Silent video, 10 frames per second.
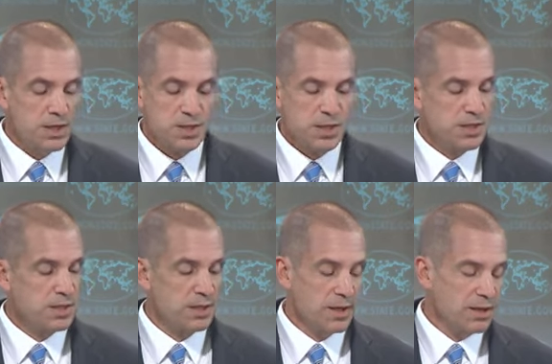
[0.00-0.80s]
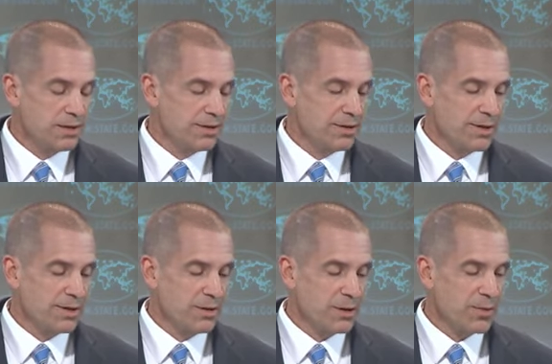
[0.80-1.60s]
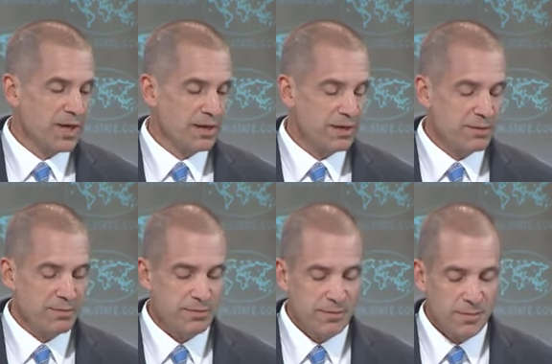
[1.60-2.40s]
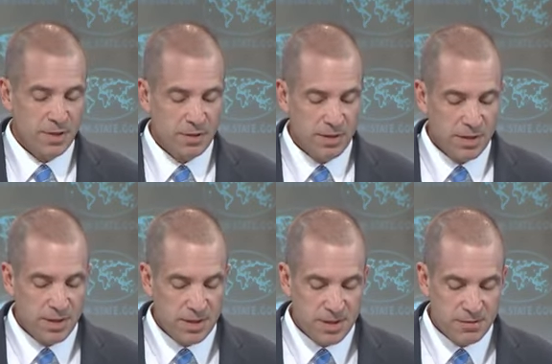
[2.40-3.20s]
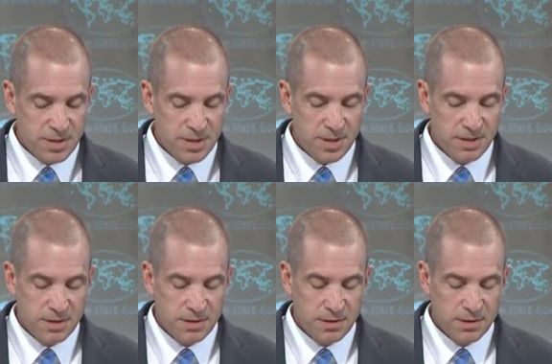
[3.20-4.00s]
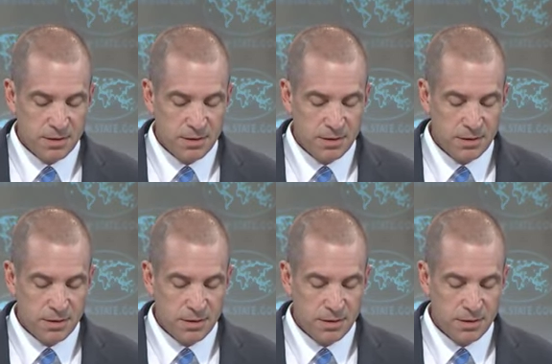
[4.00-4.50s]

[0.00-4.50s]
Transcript: It's just, look, Matt, I think it's safe to say that,